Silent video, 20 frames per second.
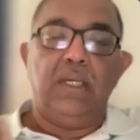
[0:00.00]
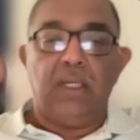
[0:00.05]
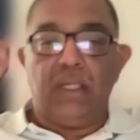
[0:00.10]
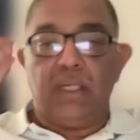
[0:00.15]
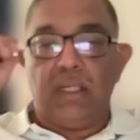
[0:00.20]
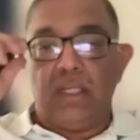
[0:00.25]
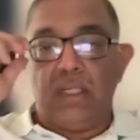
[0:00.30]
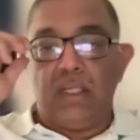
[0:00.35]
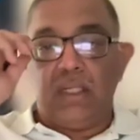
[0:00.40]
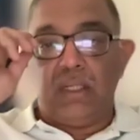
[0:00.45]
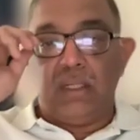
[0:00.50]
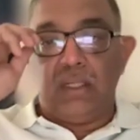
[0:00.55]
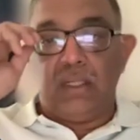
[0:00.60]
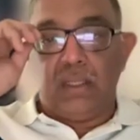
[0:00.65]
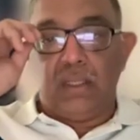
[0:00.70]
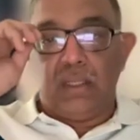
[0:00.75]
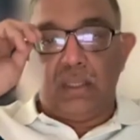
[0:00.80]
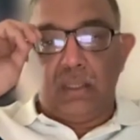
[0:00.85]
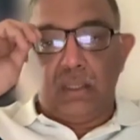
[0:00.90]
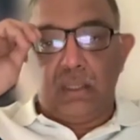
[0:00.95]

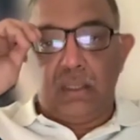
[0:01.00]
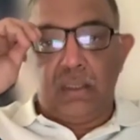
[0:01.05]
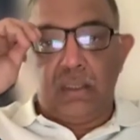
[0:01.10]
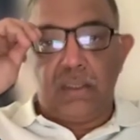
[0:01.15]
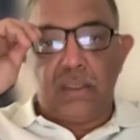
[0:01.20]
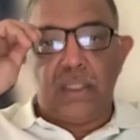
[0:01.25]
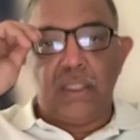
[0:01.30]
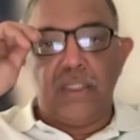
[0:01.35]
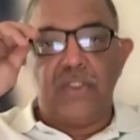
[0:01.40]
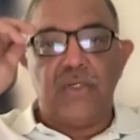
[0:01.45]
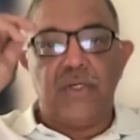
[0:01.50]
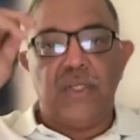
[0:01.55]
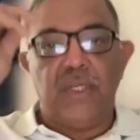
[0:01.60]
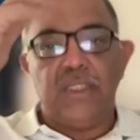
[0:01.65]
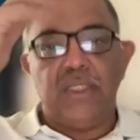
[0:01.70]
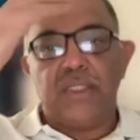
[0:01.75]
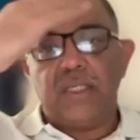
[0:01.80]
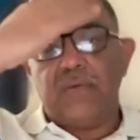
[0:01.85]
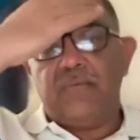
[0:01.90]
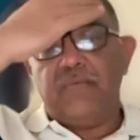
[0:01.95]

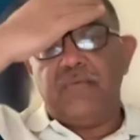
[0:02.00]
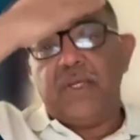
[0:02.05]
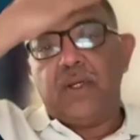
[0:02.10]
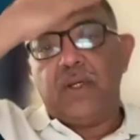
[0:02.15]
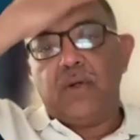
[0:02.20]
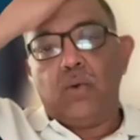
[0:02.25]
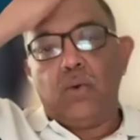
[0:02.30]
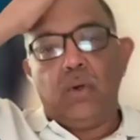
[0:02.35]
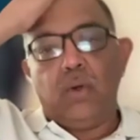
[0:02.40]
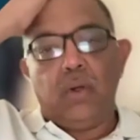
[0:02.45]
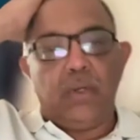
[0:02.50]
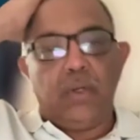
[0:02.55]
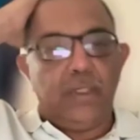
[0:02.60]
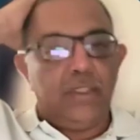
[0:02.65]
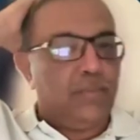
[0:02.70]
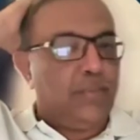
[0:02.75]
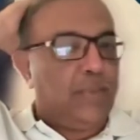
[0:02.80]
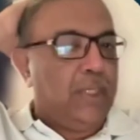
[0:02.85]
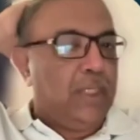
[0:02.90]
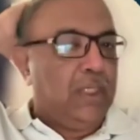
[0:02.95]
surgeries, and where colon
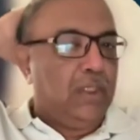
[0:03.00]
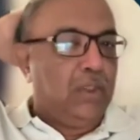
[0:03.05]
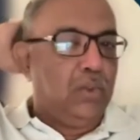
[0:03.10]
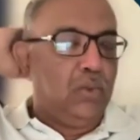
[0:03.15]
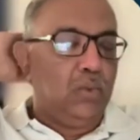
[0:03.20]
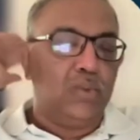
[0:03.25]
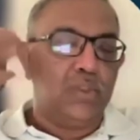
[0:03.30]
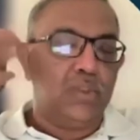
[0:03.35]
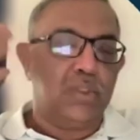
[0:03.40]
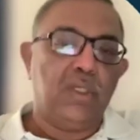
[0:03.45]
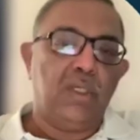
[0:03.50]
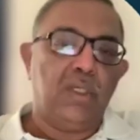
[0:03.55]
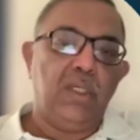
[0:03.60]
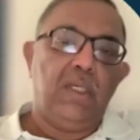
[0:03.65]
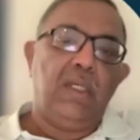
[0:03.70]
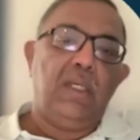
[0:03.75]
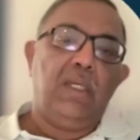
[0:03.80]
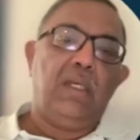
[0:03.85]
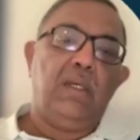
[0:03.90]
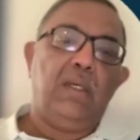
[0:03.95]
is being used
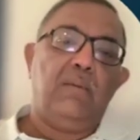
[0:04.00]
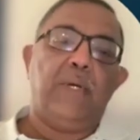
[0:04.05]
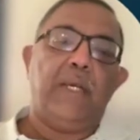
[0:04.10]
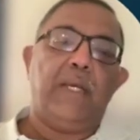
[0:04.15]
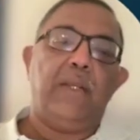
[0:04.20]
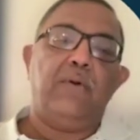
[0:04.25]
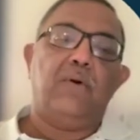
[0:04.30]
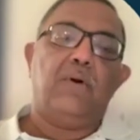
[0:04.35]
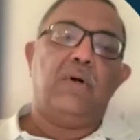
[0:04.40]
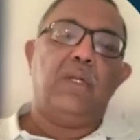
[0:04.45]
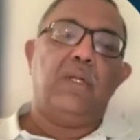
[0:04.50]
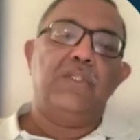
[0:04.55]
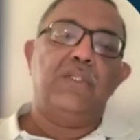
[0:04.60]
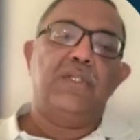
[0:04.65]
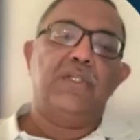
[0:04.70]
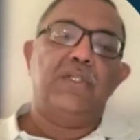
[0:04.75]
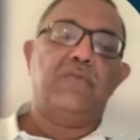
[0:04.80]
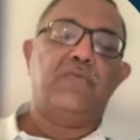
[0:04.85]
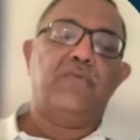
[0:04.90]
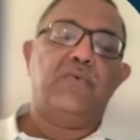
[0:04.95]
by
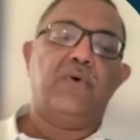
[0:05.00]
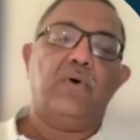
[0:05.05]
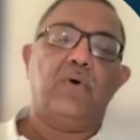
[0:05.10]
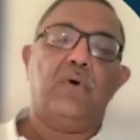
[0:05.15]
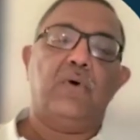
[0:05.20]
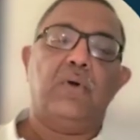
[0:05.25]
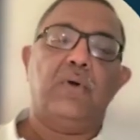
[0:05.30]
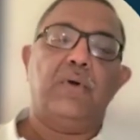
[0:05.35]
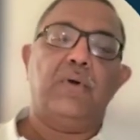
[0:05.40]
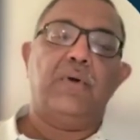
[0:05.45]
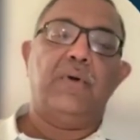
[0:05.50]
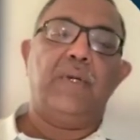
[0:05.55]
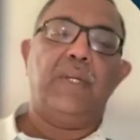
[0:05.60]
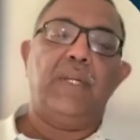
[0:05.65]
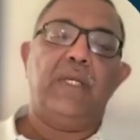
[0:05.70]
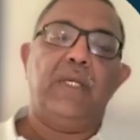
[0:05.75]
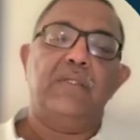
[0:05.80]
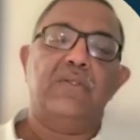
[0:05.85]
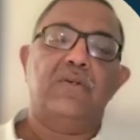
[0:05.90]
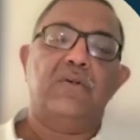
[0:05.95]
urologist for
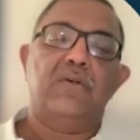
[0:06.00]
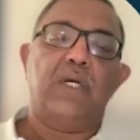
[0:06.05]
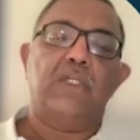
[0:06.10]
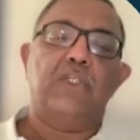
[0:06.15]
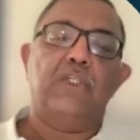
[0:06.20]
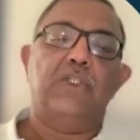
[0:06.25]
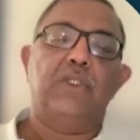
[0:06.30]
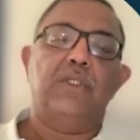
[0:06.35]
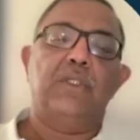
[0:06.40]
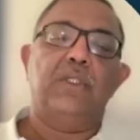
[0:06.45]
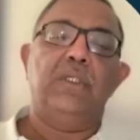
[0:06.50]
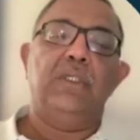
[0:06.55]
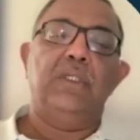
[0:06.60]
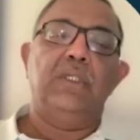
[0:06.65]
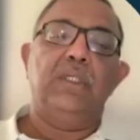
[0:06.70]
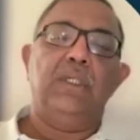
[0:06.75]
reconstruction,